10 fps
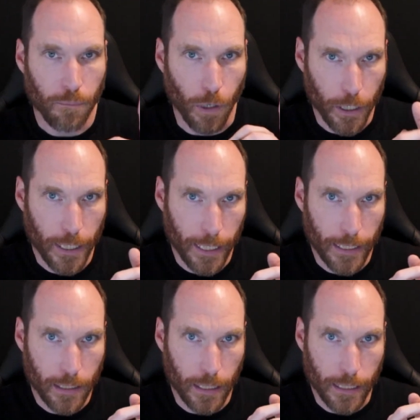
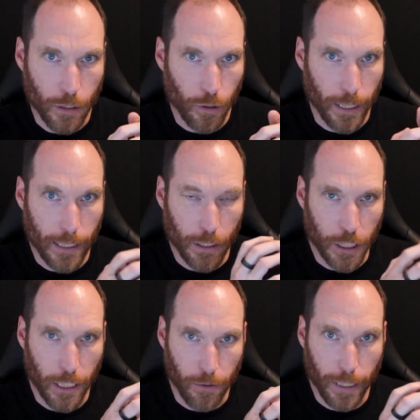Marketing is trying to
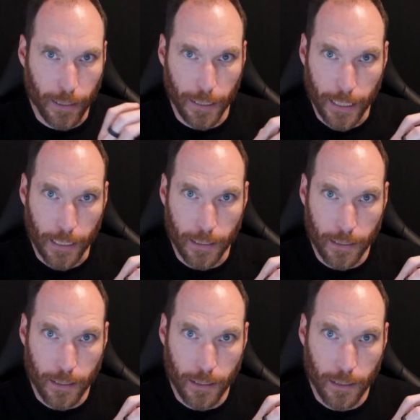generate
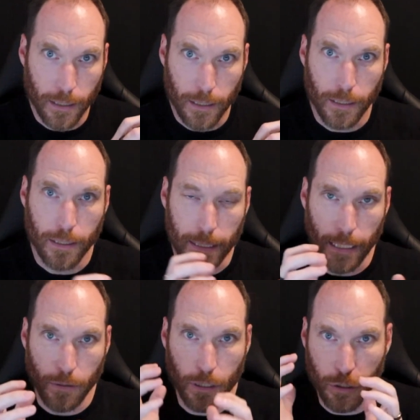leads.
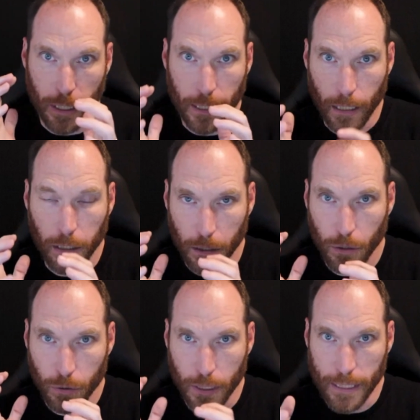Sales is trying to
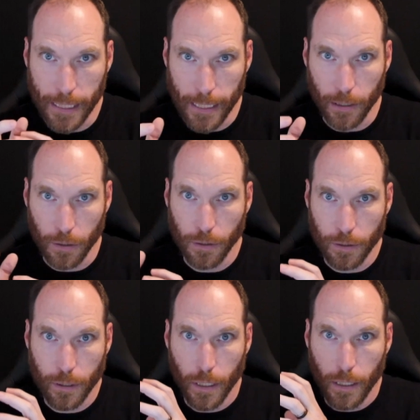close
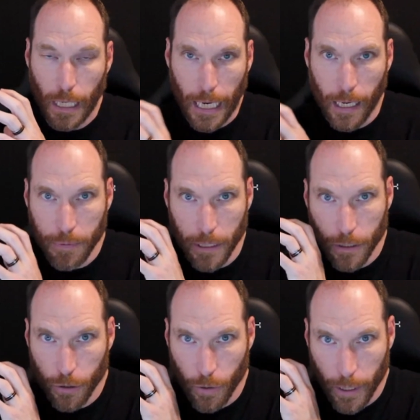deals. Ops is
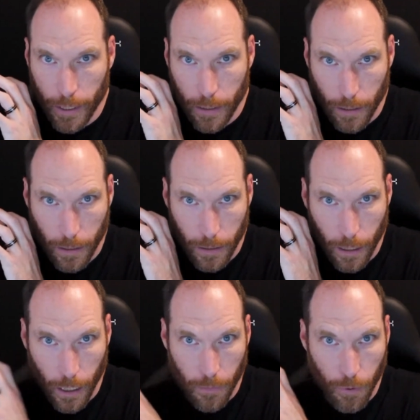trying to
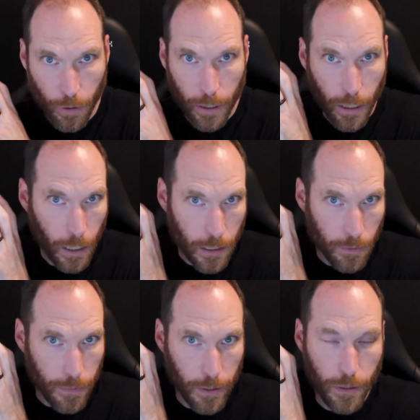onboard
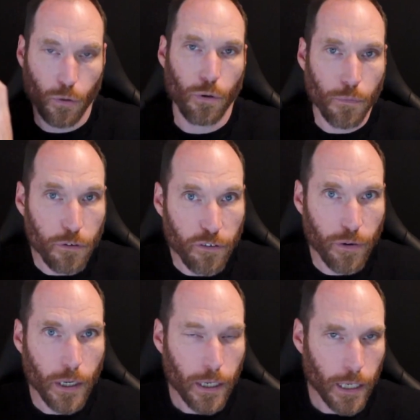customers or move
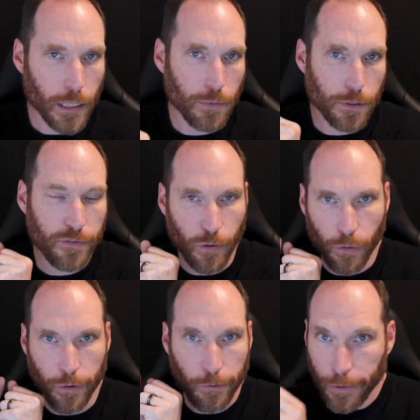customers
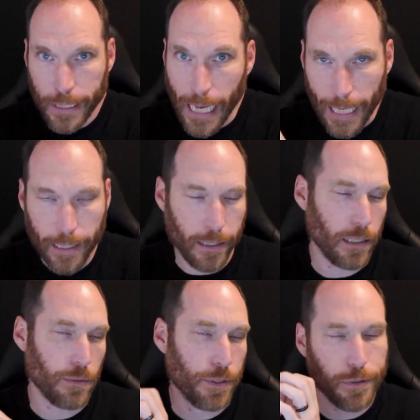forward or retain
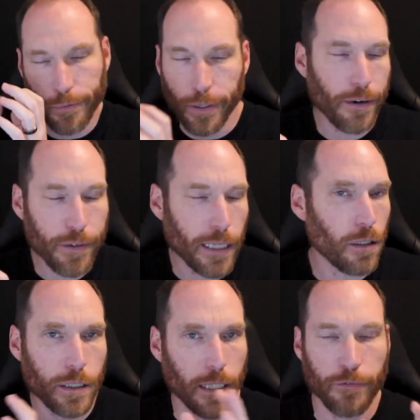customers or whatever that
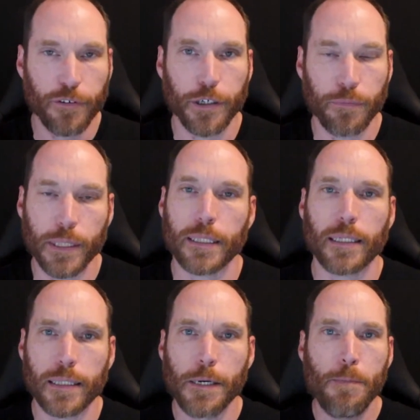looks like for your
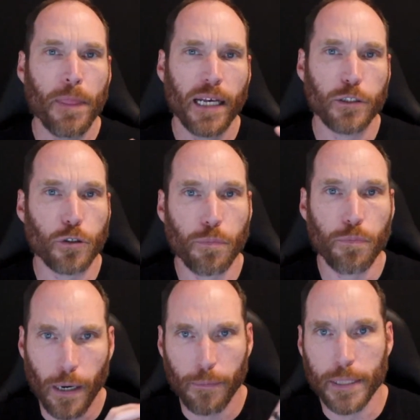business. And so the
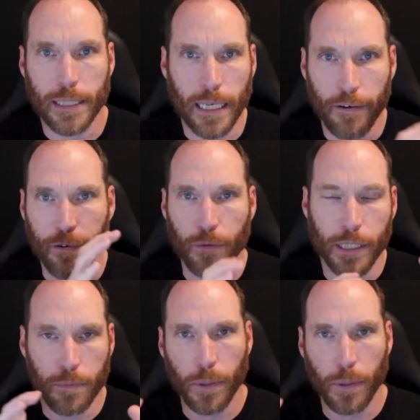problem is everyone is